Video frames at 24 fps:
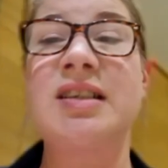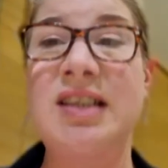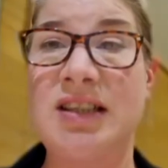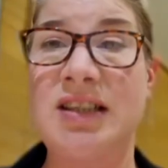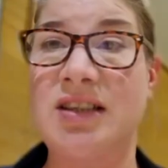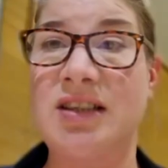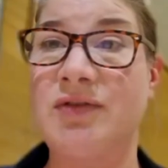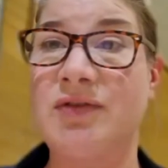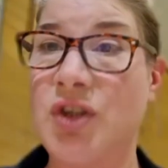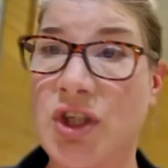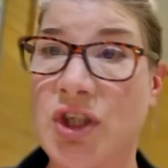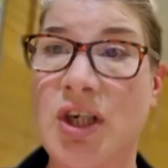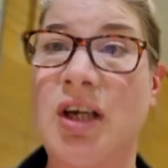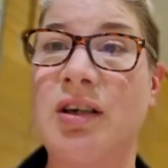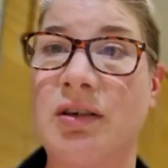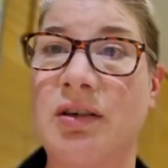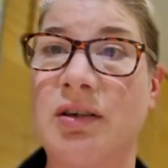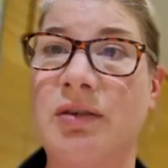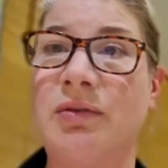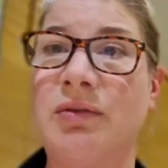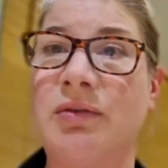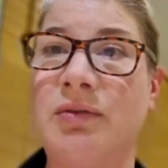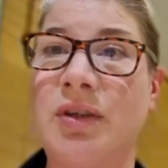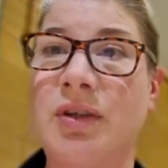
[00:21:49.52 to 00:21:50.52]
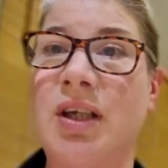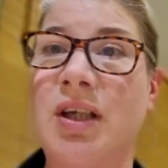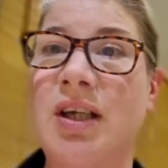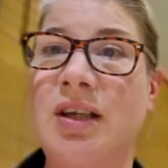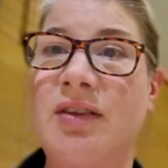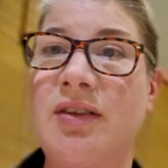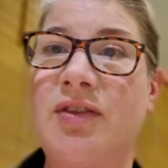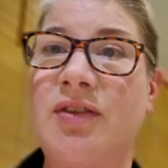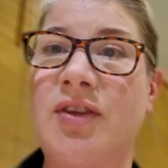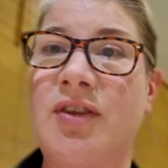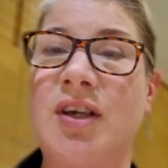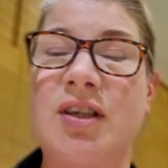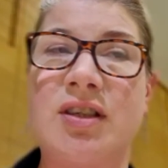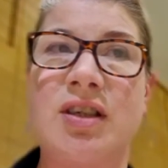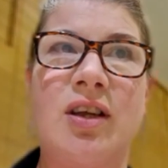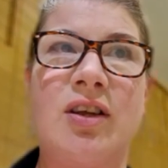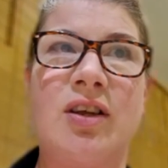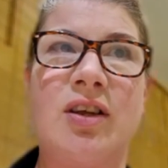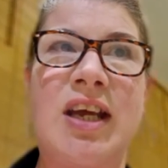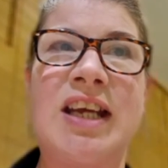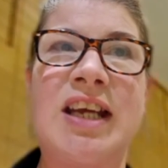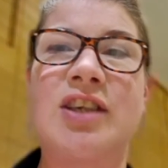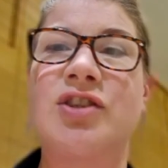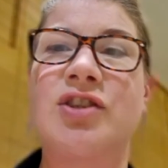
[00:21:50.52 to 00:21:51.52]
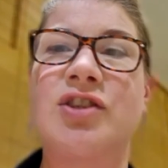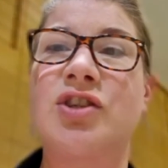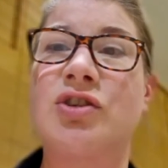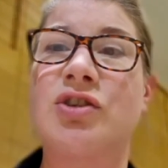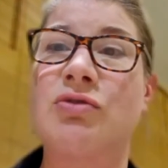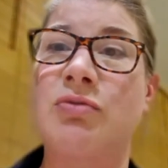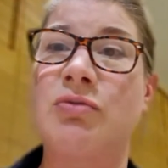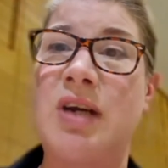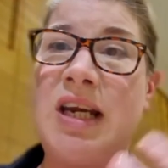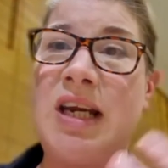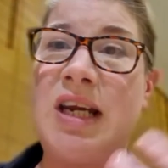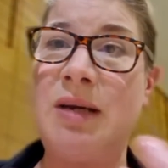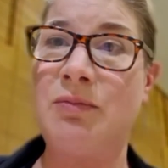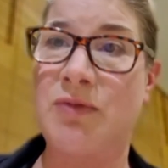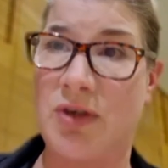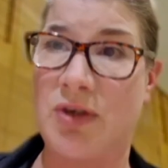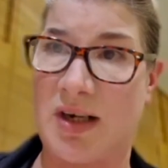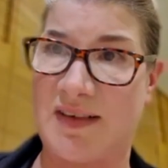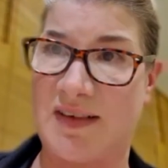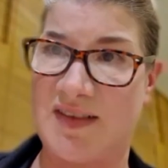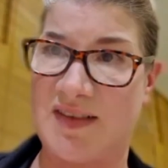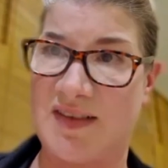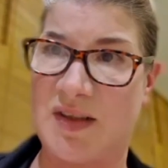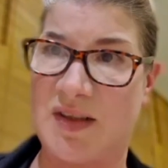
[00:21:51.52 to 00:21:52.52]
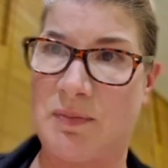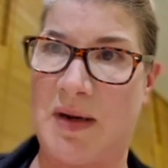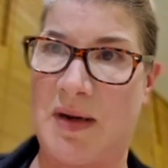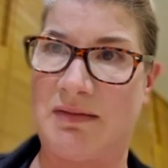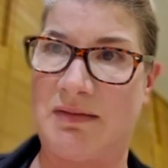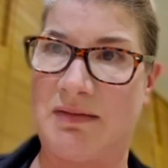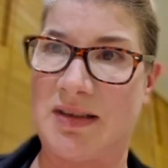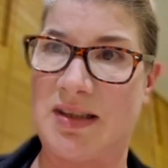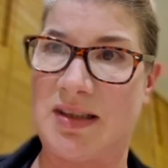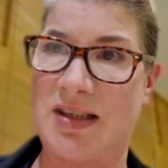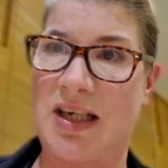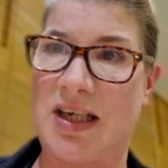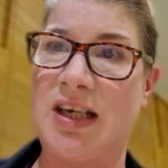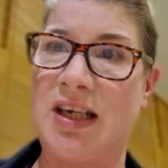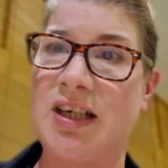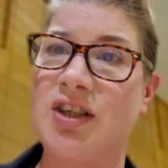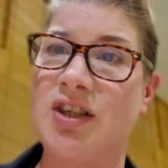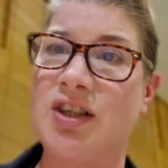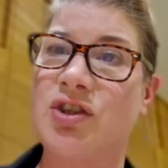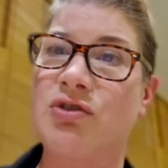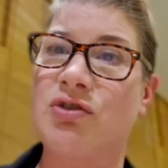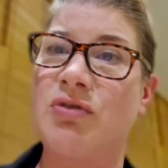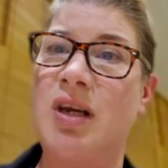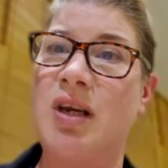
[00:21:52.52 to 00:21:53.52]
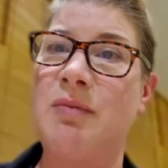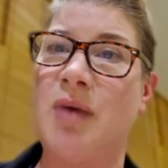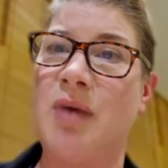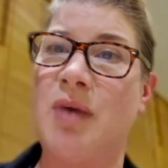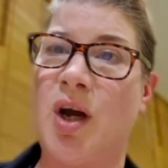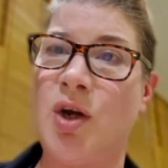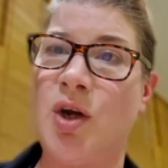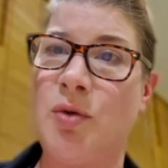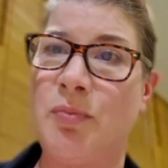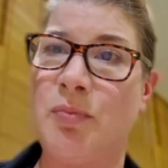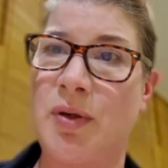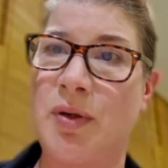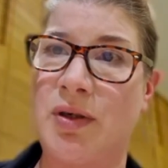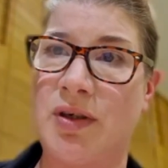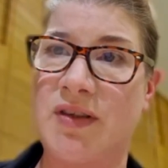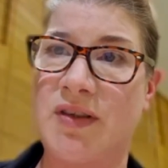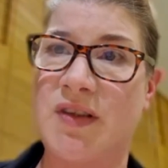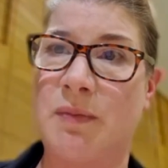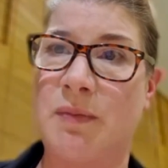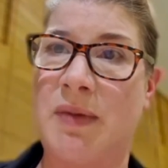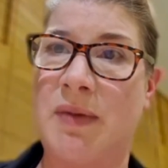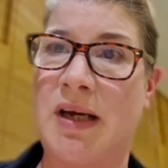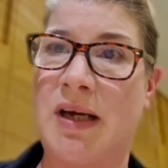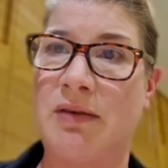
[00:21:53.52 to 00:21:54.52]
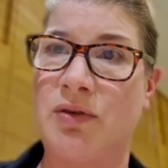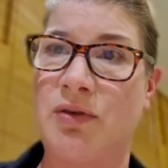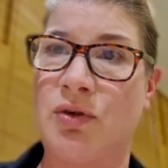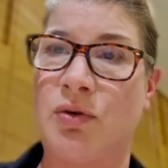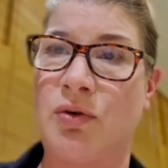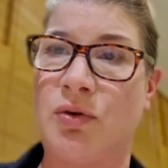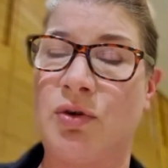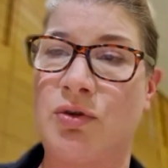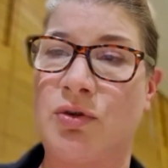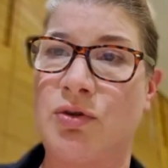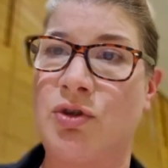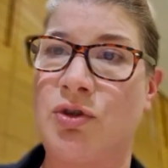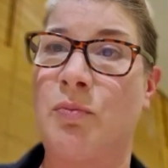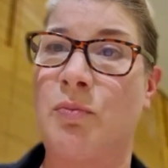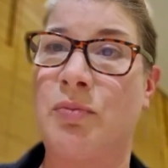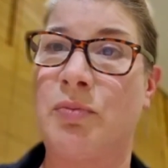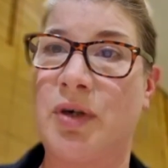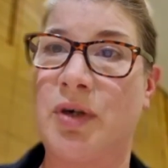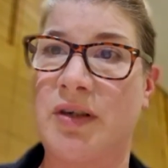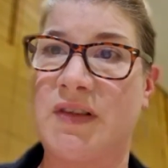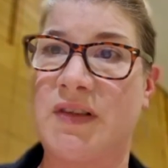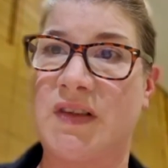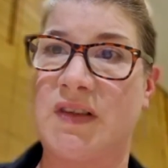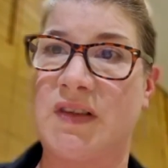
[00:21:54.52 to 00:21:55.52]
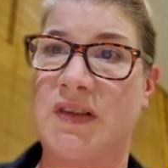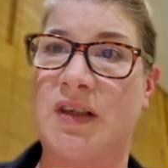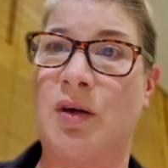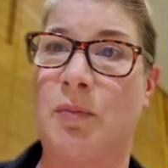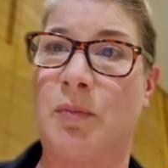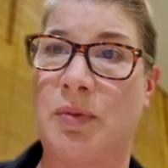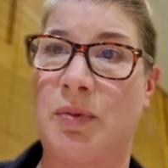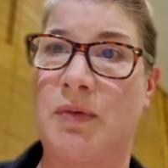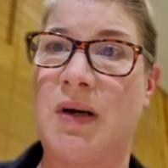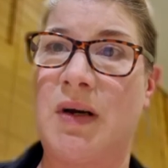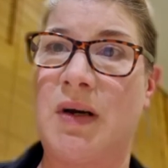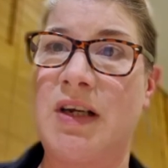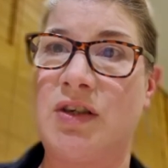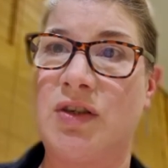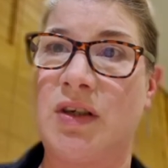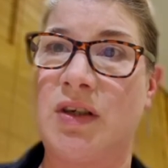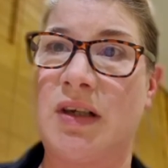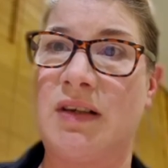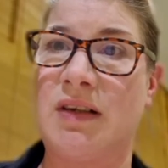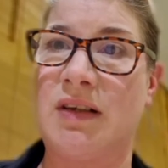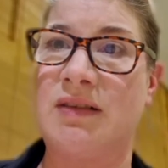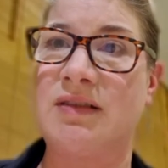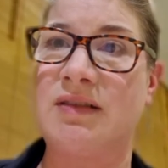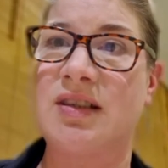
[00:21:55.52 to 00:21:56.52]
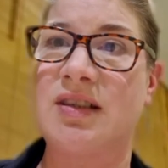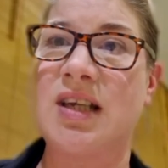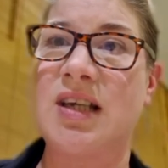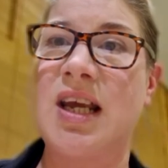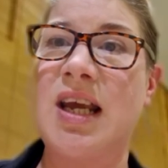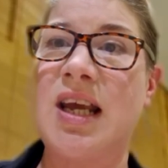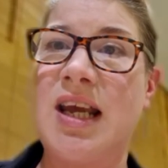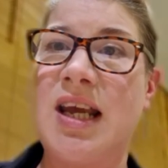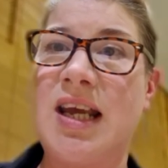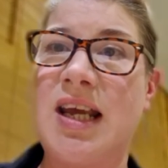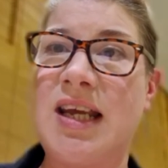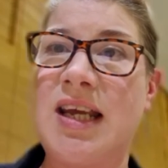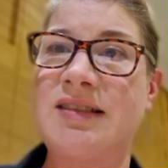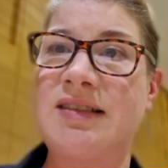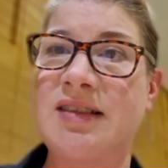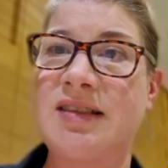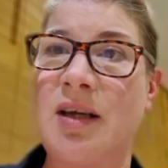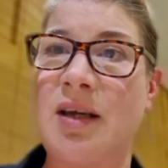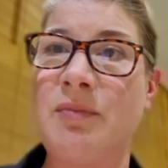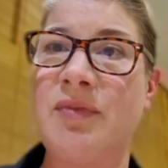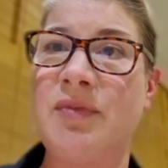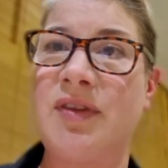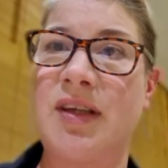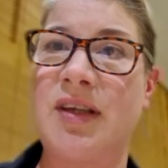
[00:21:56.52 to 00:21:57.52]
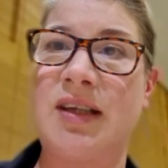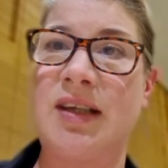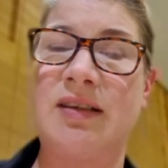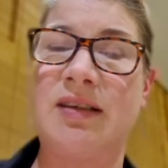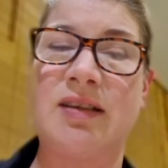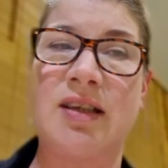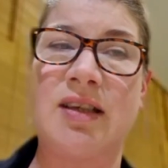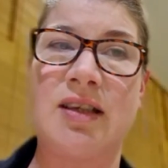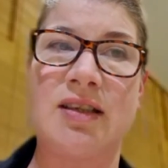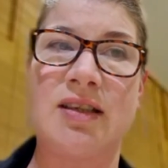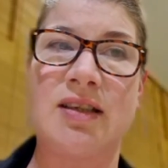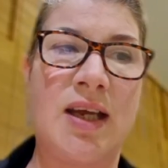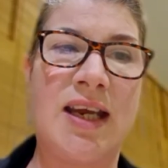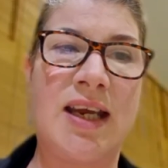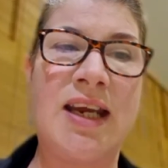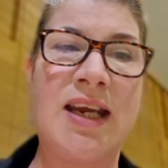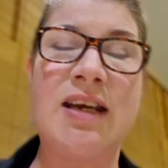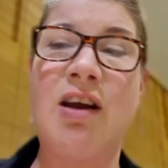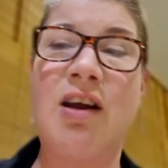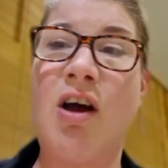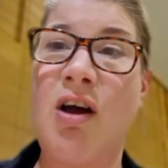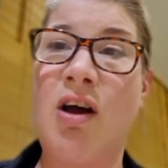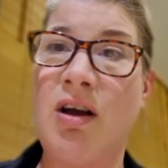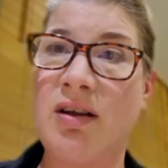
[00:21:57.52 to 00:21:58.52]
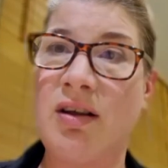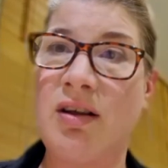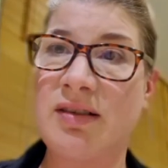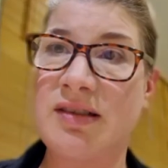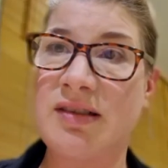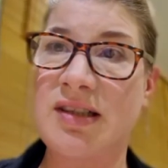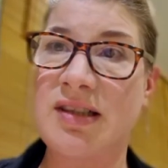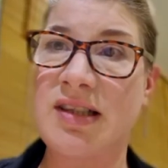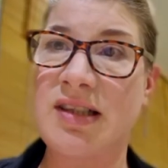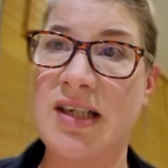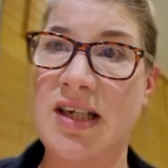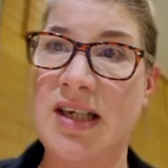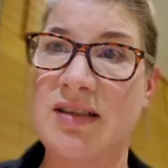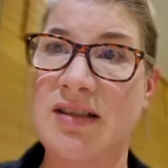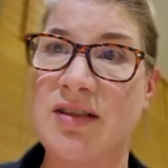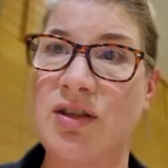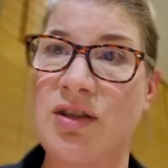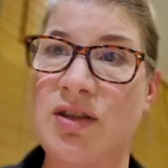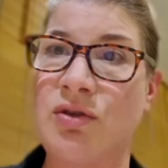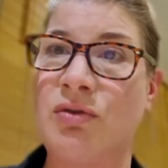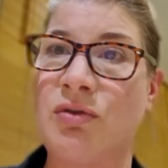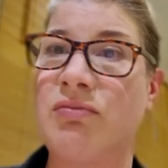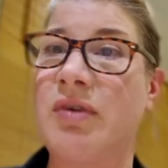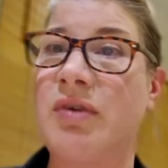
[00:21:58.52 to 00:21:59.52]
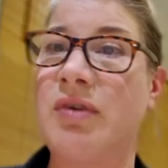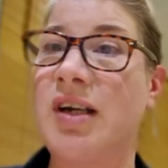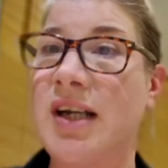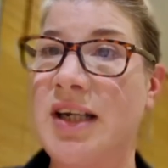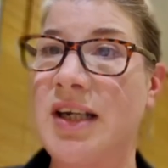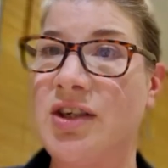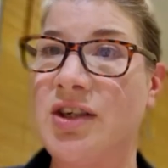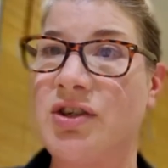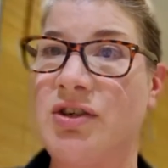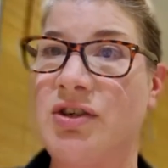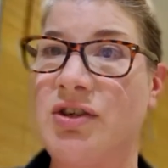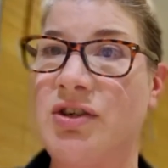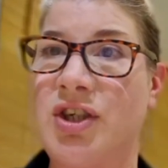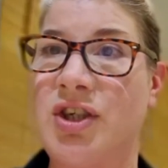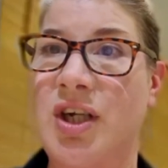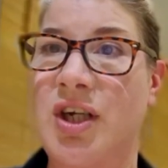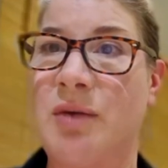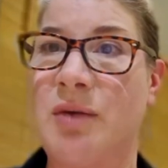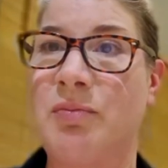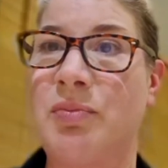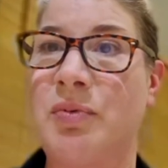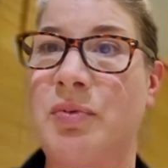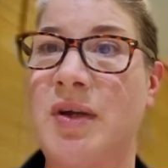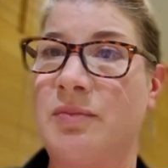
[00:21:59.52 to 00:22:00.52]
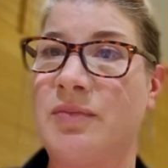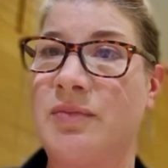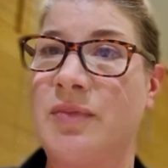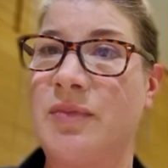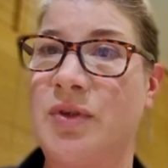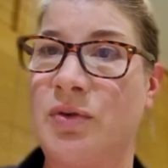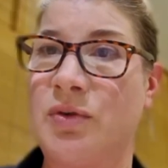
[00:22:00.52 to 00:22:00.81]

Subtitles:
have shown that extreme transparency and extreme openness about your processing operations is something that enhances your relationship with your